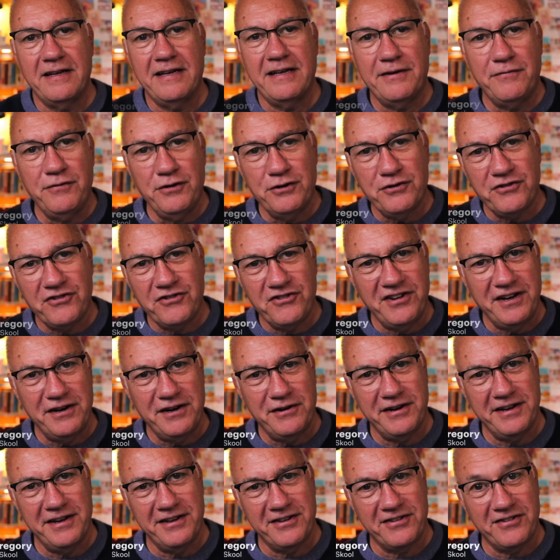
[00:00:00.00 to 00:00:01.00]
If you're
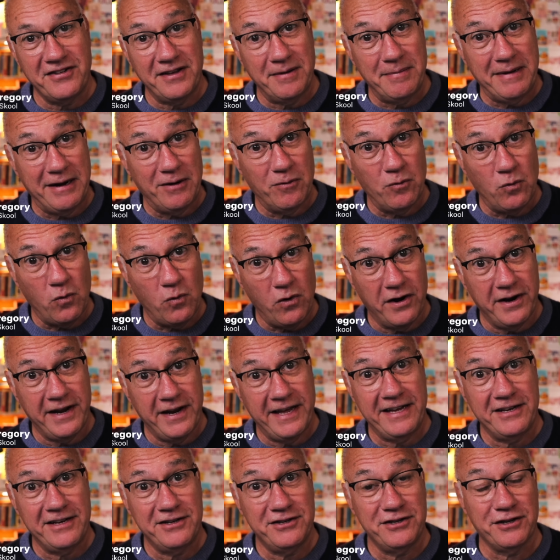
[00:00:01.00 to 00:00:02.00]
serious about
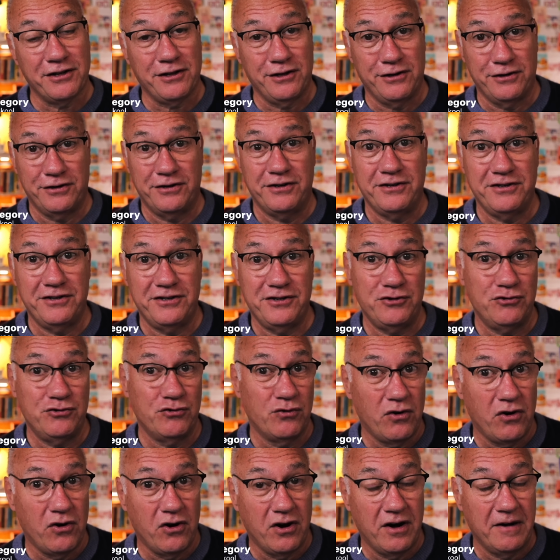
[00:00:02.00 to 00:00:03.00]
wanting to learn to
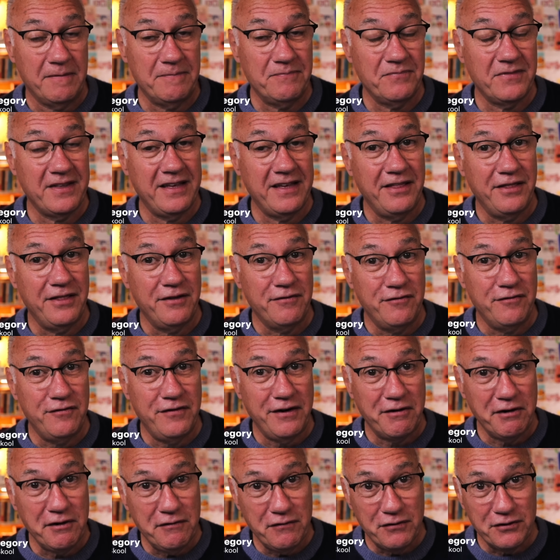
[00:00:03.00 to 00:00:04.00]
draw, the
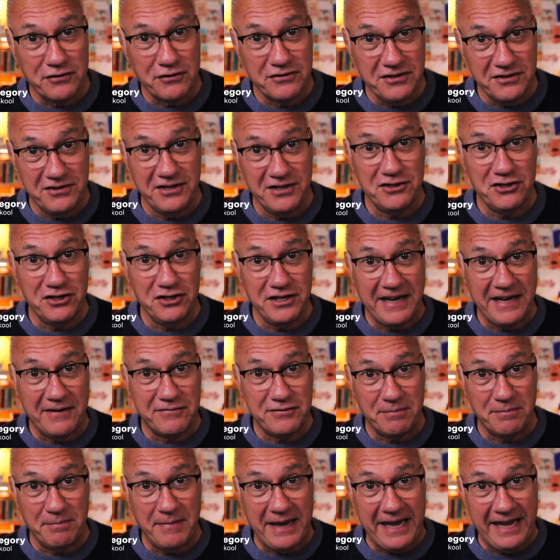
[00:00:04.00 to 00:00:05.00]
very first decision you have to
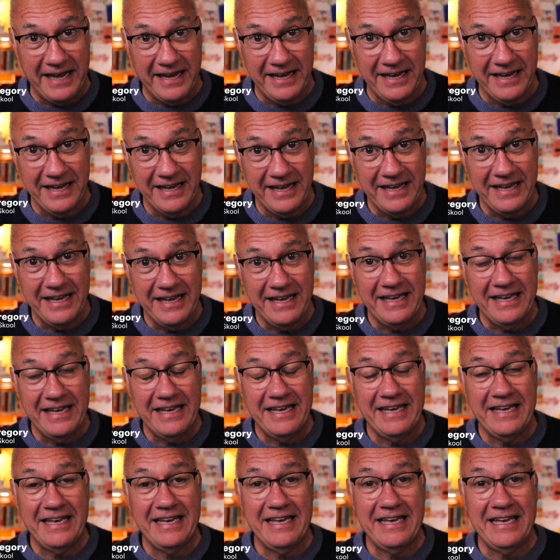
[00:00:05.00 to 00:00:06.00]
make,
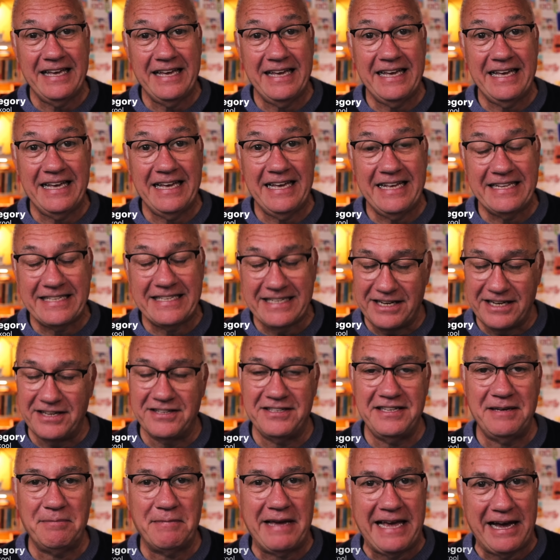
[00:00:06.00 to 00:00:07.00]
it's going to
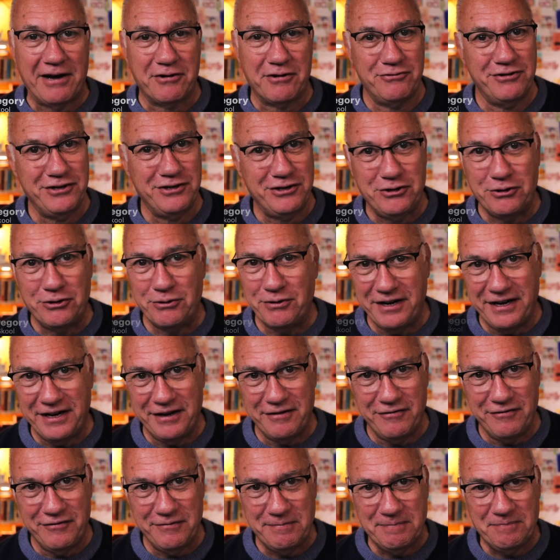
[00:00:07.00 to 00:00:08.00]
seem
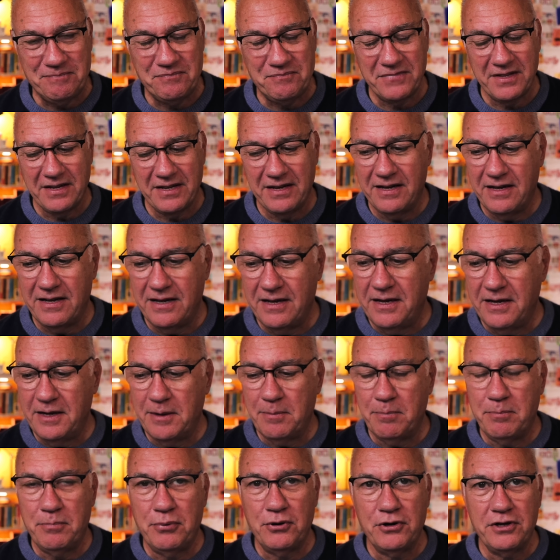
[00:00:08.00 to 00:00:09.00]
counterintuitive.
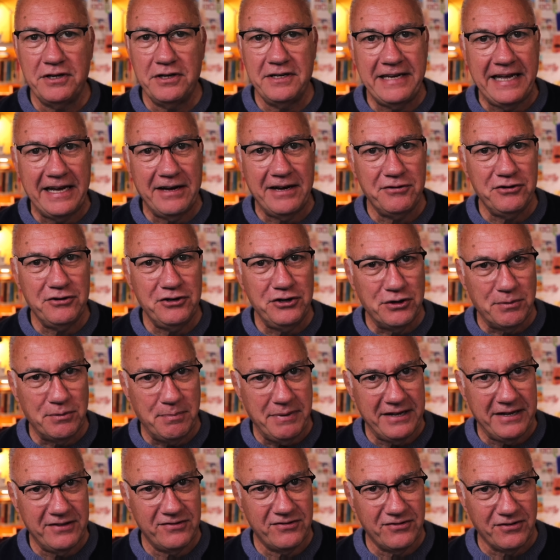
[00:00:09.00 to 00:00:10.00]
Put down your
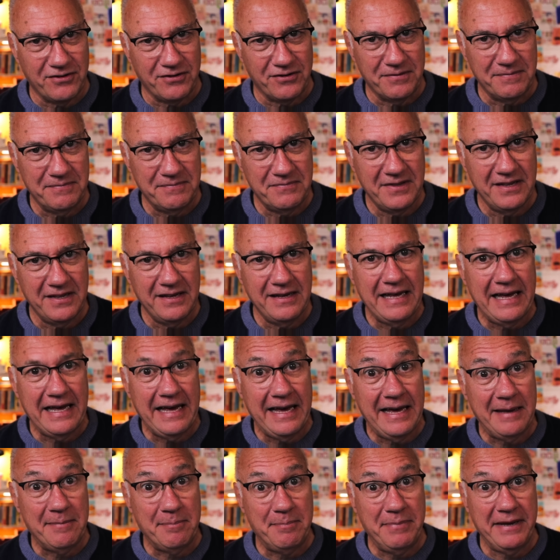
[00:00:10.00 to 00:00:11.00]
pencil
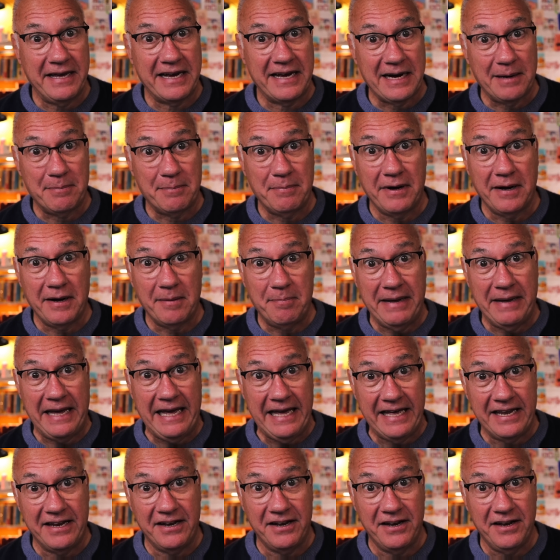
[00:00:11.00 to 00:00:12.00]
and pick up a
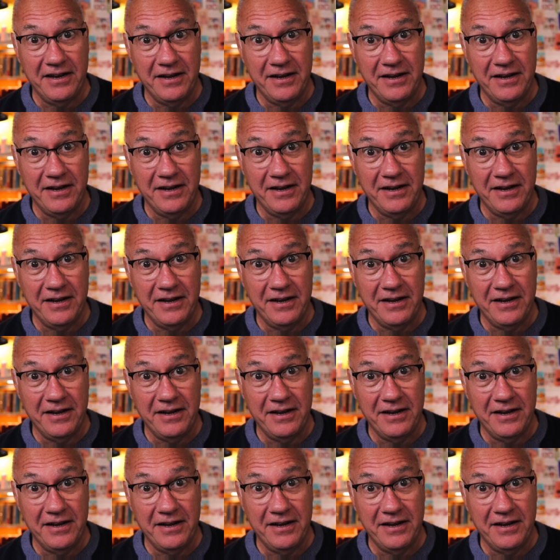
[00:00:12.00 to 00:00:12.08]
pen.